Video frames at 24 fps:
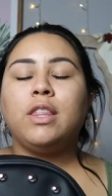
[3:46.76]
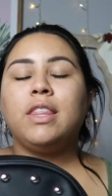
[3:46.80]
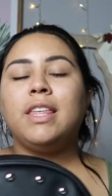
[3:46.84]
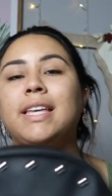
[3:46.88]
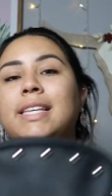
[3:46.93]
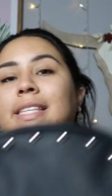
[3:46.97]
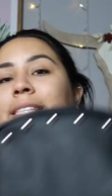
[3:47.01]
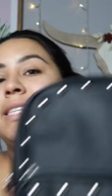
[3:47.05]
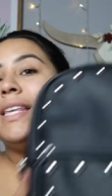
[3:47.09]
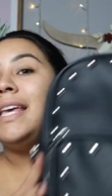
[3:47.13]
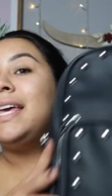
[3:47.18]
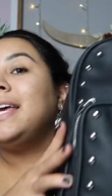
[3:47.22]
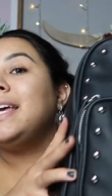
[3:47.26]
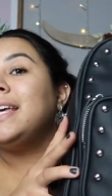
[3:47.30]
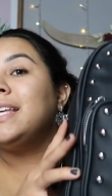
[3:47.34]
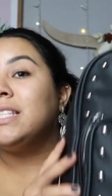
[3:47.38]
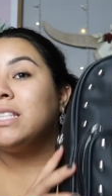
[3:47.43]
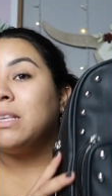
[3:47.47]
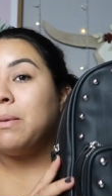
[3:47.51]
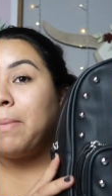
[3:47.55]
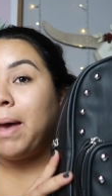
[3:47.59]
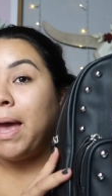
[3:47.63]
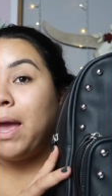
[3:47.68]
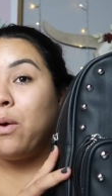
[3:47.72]
So this
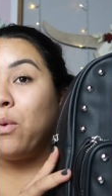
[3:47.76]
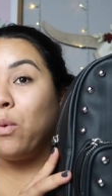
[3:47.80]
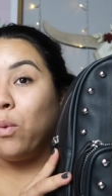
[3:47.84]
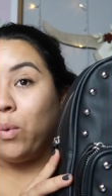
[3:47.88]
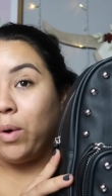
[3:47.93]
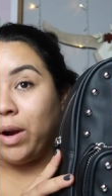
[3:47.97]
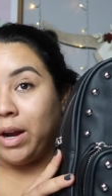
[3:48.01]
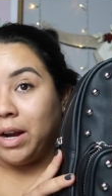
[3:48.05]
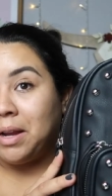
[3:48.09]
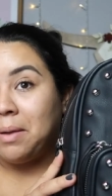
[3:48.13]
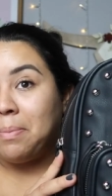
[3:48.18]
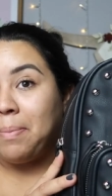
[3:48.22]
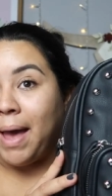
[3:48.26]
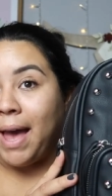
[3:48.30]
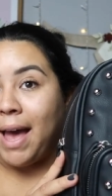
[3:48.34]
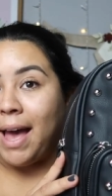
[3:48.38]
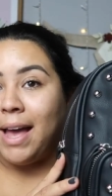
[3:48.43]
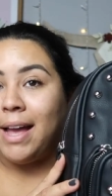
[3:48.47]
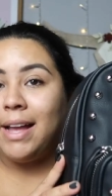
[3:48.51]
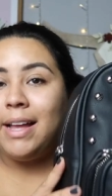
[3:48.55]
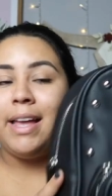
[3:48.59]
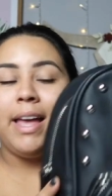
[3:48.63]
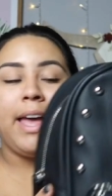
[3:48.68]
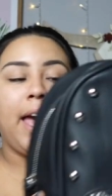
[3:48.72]
is my work
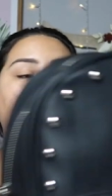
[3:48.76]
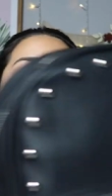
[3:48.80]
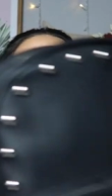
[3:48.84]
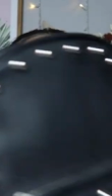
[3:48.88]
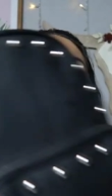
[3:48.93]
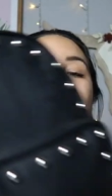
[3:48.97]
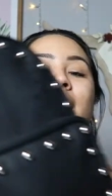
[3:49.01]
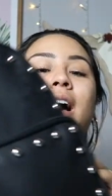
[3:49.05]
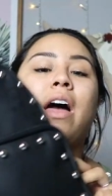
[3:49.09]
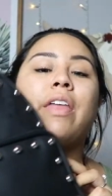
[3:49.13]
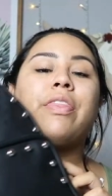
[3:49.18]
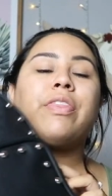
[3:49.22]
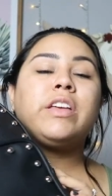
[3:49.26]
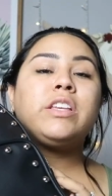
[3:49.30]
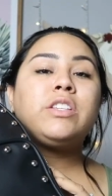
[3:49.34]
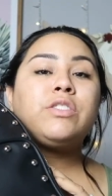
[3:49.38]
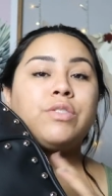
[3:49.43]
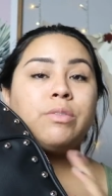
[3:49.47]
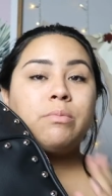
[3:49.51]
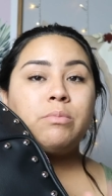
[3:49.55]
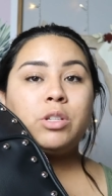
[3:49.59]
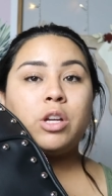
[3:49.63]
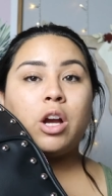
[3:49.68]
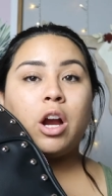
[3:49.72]
bag. I got this
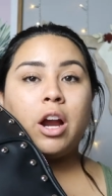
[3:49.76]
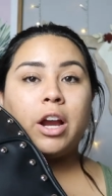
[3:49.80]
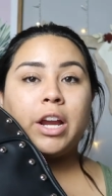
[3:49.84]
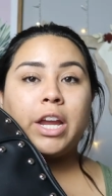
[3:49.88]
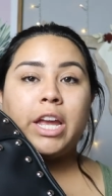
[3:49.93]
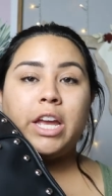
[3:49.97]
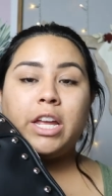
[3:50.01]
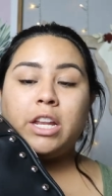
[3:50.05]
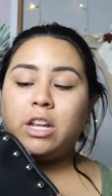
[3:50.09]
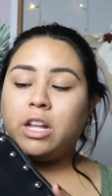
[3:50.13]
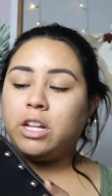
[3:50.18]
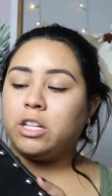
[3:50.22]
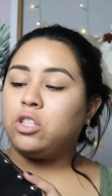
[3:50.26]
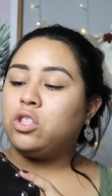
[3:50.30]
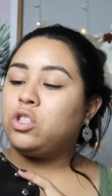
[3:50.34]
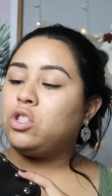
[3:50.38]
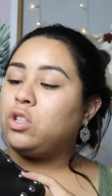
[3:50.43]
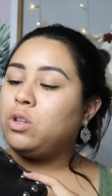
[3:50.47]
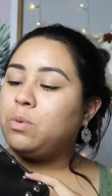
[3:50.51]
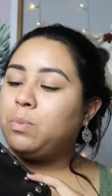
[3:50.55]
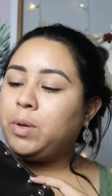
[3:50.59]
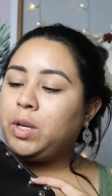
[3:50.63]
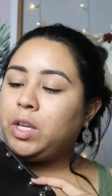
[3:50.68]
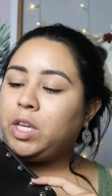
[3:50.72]
from Target. It's
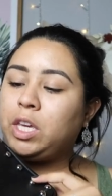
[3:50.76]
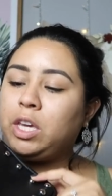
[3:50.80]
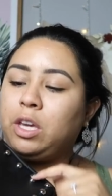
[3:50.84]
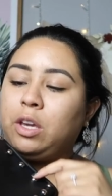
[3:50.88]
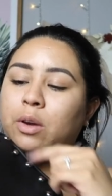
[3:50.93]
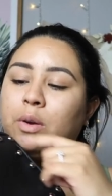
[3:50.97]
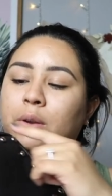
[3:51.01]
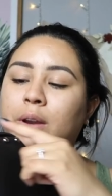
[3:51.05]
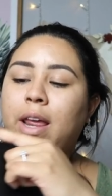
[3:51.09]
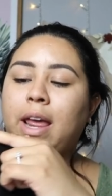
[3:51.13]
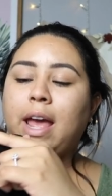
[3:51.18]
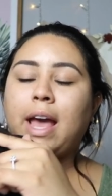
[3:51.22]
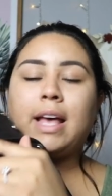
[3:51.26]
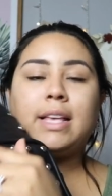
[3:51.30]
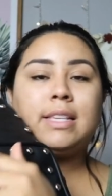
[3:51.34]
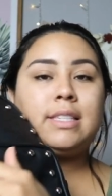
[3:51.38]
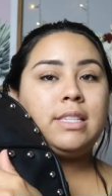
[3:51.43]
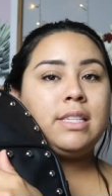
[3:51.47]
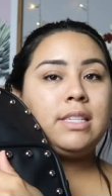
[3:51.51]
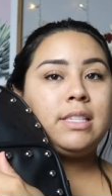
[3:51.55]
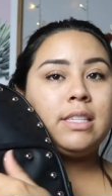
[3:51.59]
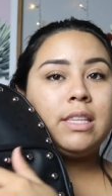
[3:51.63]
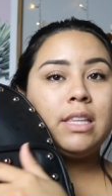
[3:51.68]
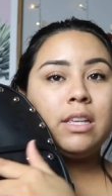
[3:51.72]
super cute. It has
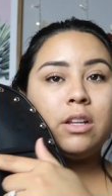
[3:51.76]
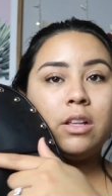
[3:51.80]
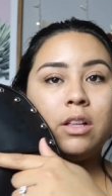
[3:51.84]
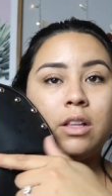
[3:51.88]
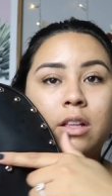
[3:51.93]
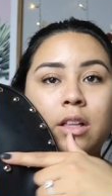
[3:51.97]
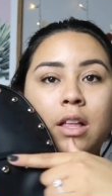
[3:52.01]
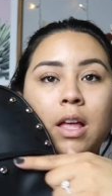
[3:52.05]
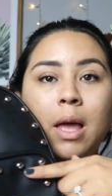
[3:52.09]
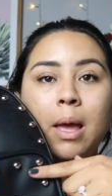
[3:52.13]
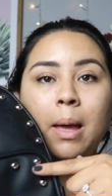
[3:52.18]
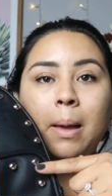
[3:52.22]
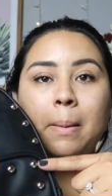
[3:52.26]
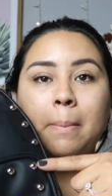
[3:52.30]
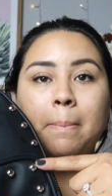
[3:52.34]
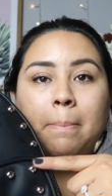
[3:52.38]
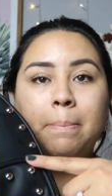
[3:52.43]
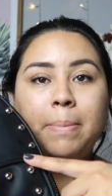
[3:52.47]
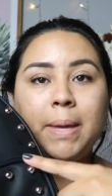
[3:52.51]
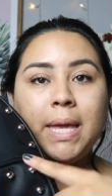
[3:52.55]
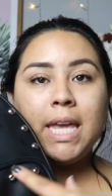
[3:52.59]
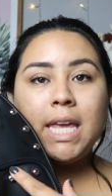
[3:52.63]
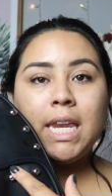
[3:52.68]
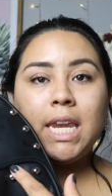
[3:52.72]
this little
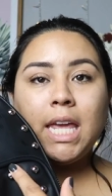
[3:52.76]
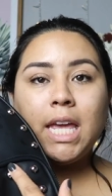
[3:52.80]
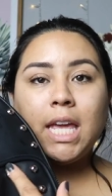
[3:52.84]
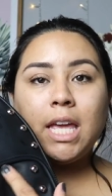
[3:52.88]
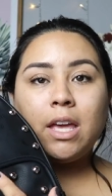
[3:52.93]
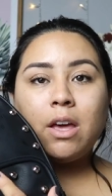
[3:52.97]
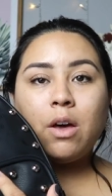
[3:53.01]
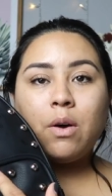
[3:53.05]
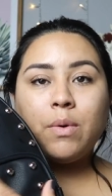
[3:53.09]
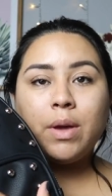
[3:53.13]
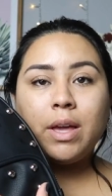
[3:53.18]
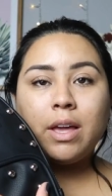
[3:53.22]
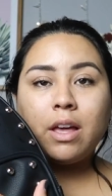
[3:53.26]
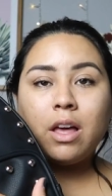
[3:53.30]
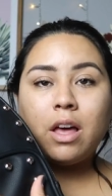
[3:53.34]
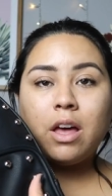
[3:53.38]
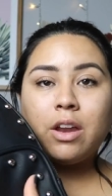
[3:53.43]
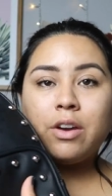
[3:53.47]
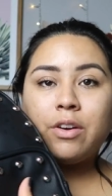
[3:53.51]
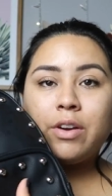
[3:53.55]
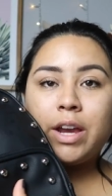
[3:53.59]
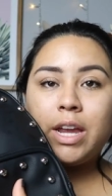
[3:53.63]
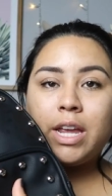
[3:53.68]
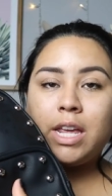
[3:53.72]
beading going
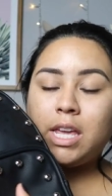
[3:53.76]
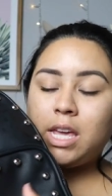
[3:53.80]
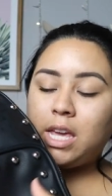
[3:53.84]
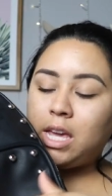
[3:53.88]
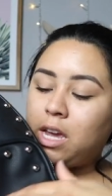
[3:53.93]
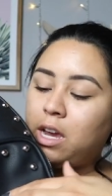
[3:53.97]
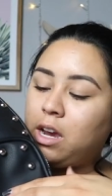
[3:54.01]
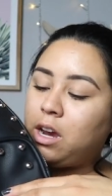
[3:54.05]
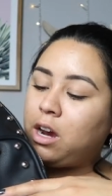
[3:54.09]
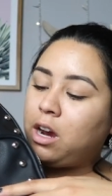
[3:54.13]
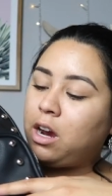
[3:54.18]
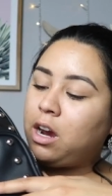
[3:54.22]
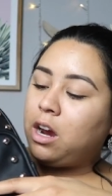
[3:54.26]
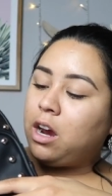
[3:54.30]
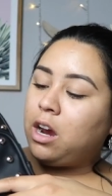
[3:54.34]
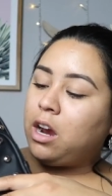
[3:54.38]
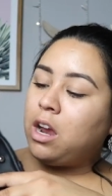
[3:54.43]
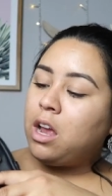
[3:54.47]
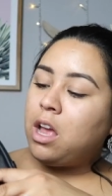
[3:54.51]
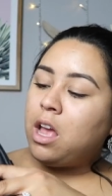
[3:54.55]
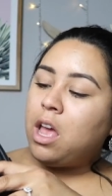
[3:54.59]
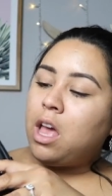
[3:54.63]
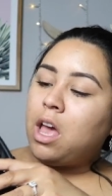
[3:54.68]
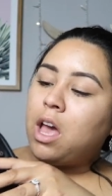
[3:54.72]
on right
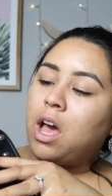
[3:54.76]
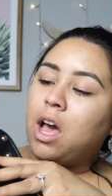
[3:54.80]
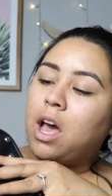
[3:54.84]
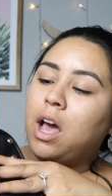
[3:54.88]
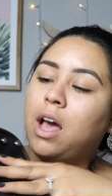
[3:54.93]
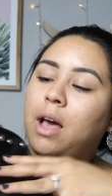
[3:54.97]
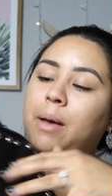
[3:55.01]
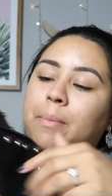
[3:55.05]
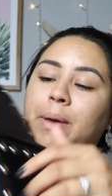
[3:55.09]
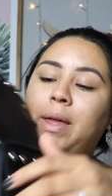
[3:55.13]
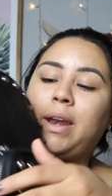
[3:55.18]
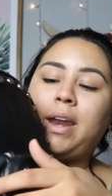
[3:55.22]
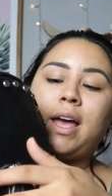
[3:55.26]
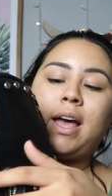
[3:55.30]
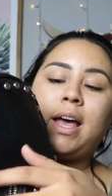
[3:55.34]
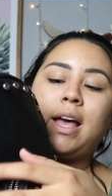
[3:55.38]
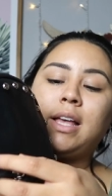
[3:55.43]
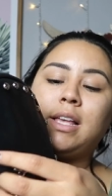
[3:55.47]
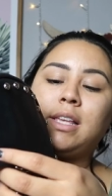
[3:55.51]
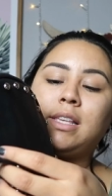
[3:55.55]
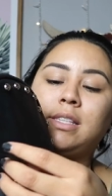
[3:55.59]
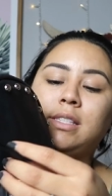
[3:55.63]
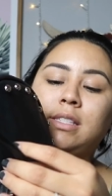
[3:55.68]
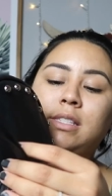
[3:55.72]
here. It
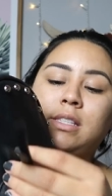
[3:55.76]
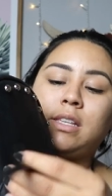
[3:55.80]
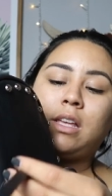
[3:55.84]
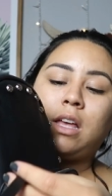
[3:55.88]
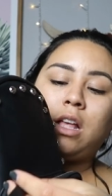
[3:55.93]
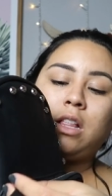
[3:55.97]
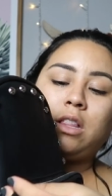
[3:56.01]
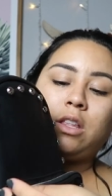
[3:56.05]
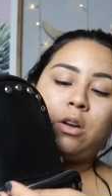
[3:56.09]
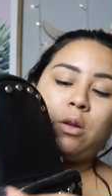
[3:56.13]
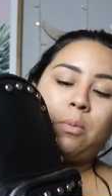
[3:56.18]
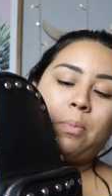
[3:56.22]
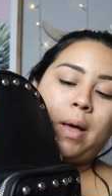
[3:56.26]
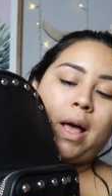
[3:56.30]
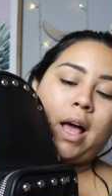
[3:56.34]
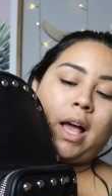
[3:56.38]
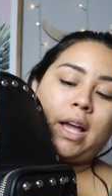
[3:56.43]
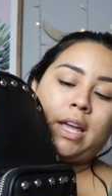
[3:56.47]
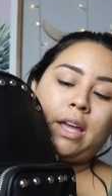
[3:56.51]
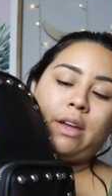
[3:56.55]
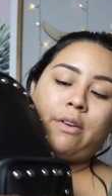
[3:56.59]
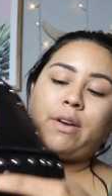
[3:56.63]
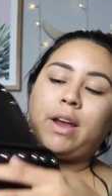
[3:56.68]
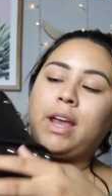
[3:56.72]
has a little
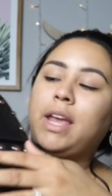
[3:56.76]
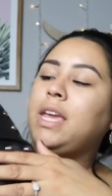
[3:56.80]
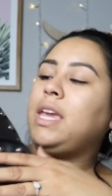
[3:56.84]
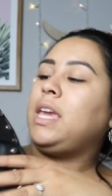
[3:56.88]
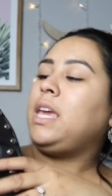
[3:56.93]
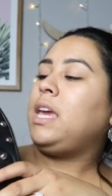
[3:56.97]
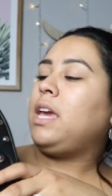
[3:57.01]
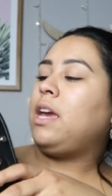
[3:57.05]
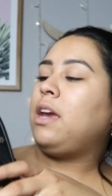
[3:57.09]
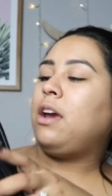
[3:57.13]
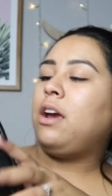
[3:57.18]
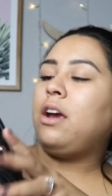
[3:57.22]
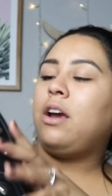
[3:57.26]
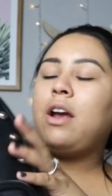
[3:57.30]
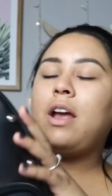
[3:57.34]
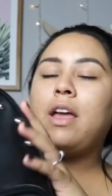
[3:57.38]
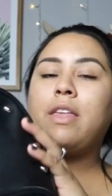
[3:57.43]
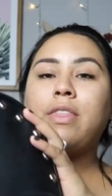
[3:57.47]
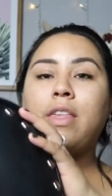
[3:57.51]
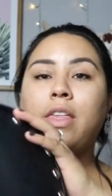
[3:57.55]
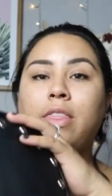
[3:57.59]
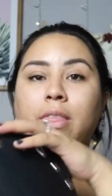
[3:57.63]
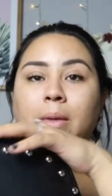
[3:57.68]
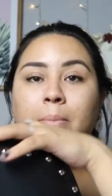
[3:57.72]
pocket right here
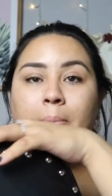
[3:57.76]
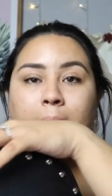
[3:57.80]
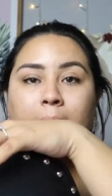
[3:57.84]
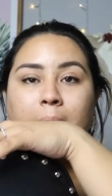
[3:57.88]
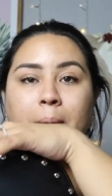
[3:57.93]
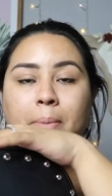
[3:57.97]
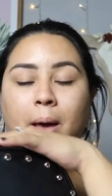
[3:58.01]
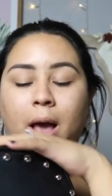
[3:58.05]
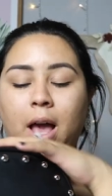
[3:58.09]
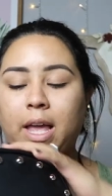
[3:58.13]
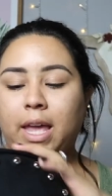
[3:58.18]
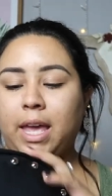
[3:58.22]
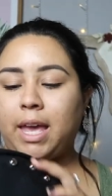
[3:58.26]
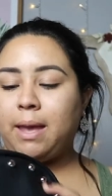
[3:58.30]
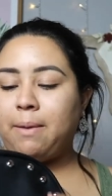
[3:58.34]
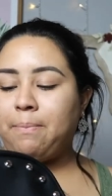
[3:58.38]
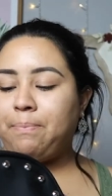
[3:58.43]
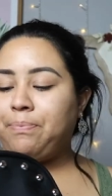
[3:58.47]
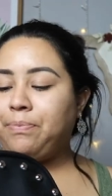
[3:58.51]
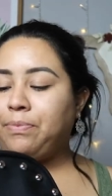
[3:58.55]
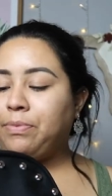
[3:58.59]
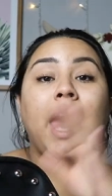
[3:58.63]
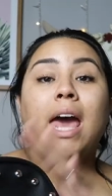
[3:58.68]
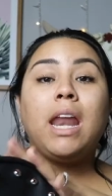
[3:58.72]
and then the big pocket.
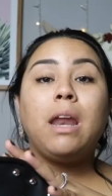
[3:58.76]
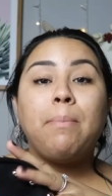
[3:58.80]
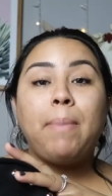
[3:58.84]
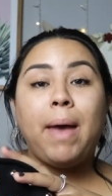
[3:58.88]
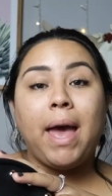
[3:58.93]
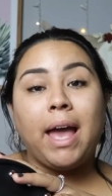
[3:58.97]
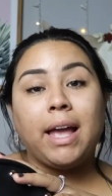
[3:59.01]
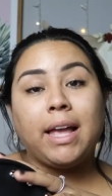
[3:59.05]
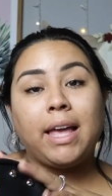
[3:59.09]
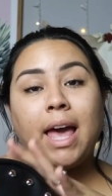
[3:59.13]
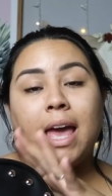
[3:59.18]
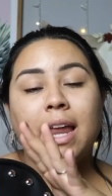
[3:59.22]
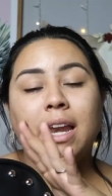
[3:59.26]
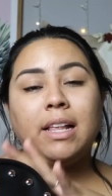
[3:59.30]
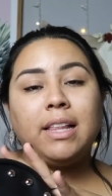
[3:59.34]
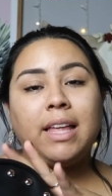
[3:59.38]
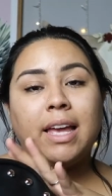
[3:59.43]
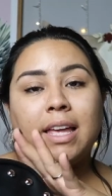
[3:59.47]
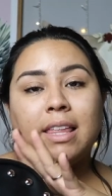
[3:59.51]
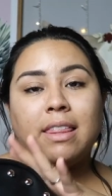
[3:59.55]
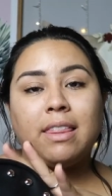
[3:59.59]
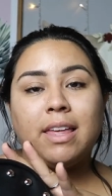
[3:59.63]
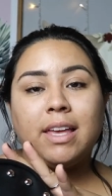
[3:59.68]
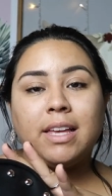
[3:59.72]
I had a bag kind of
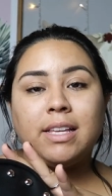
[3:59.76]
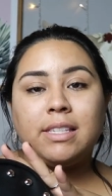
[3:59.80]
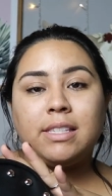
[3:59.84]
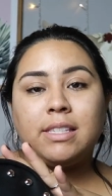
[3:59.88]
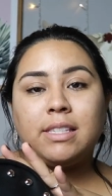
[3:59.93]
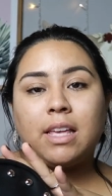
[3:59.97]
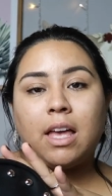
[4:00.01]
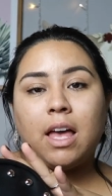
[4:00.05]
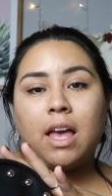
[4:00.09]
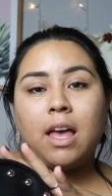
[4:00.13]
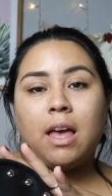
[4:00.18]
like this,